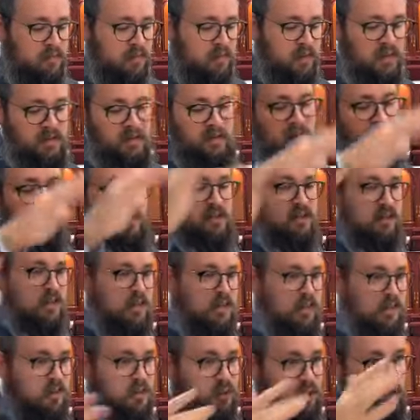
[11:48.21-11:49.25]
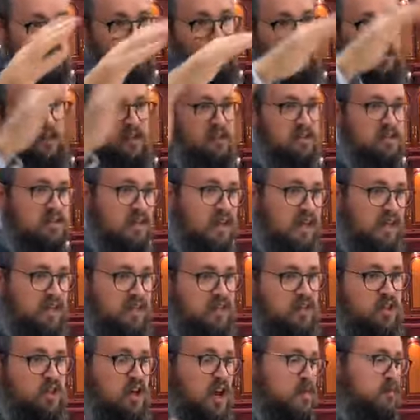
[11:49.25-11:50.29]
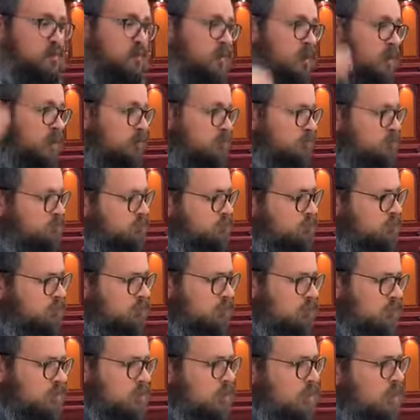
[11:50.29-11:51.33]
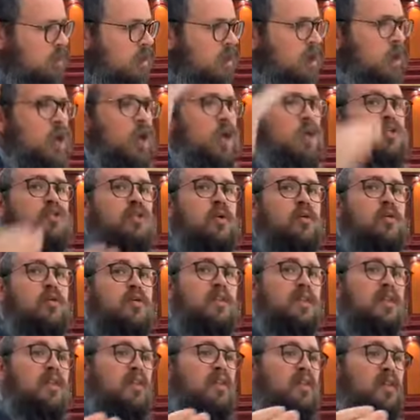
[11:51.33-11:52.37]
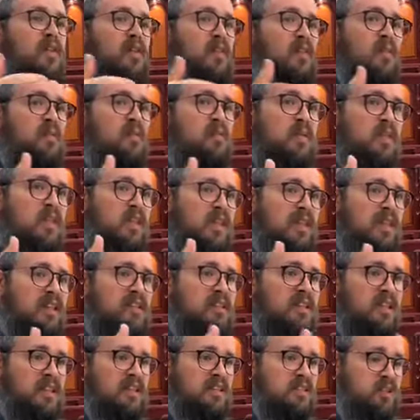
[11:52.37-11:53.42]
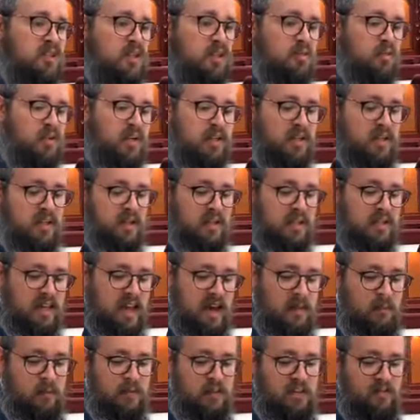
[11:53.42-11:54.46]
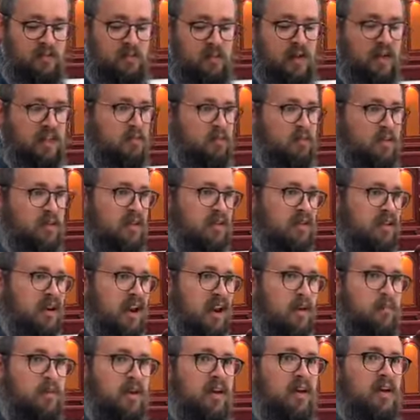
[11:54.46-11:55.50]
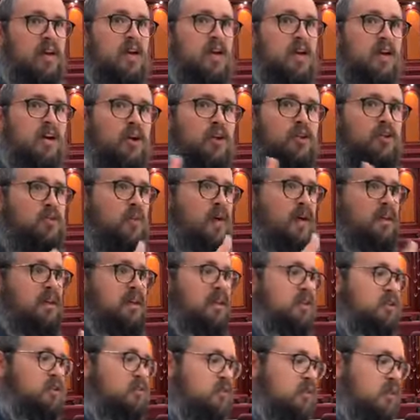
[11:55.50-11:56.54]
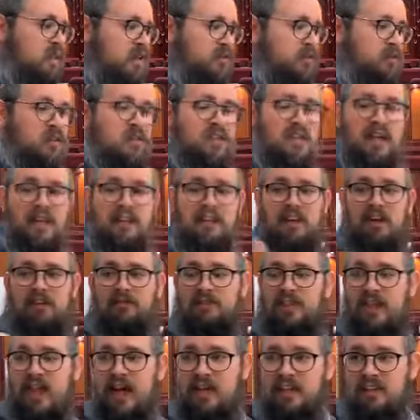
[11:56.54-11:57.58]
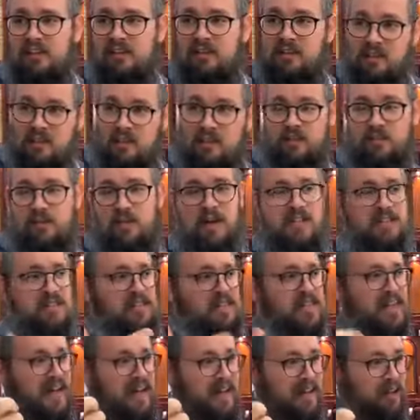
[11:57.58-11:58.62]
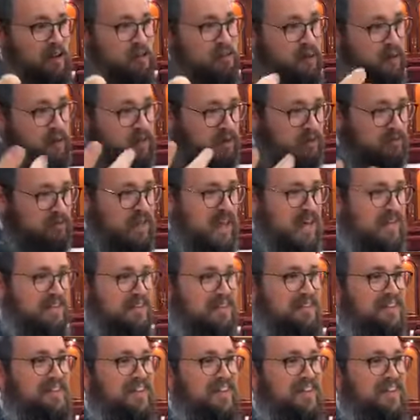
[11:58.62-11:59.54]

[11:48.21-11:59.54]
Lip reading: Sky is its hue and its shape. So these three examples given by the Mittler Rebbe correspond to these three levels. The idea of light corresponds to that component of light.